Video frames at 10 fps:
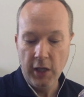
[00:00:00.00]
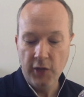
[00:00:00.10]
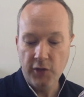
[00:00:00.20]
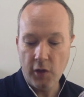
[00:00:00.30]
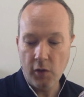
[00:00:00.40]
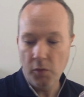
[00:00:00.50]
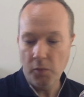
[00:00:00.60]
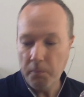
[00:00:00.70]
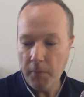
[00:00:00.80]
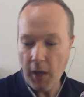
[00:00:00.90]

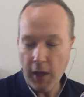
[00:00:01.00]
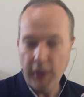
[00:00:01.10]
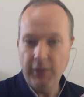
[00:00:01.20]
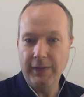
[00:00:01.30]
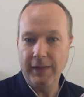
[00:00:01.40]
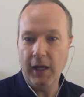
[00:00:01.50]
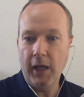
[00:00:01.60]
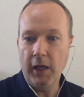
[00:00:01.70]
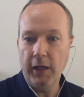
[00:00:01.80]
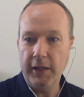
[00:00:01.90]
So, but
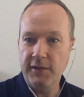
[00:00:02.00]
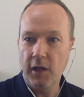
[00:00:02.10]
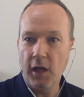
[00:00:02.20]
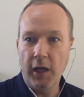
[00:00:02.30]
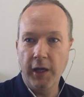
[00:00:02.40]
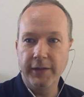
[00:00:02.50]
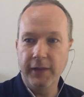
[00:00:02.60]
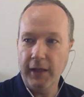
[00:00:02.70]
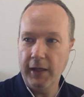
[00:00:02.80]
it's not.